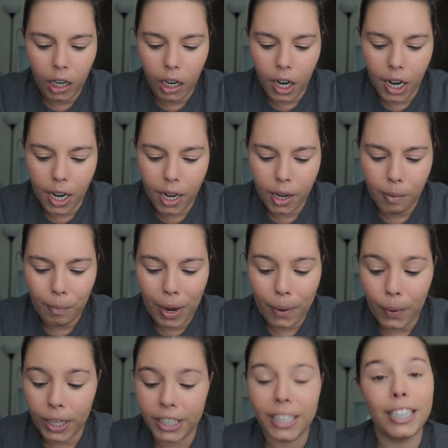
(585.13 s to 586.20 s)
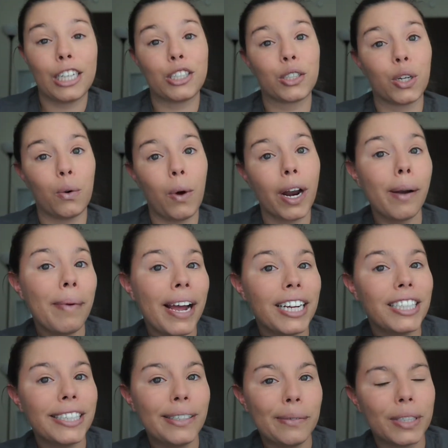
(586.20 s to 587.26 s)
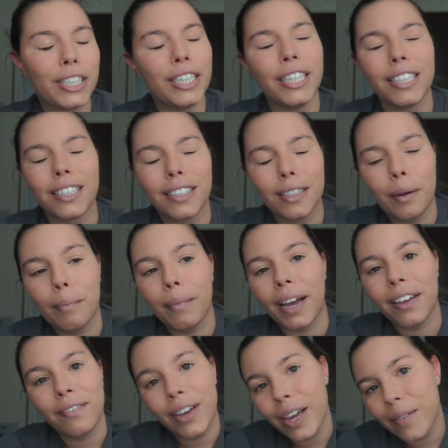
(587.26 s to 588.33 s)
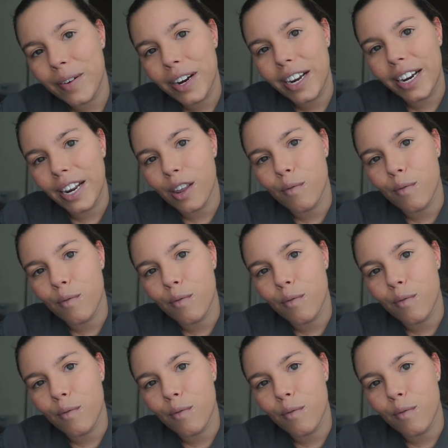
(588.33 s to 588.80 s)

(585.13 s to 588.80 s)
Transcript: I watched the Electrical Water Pageant, which is my favorite,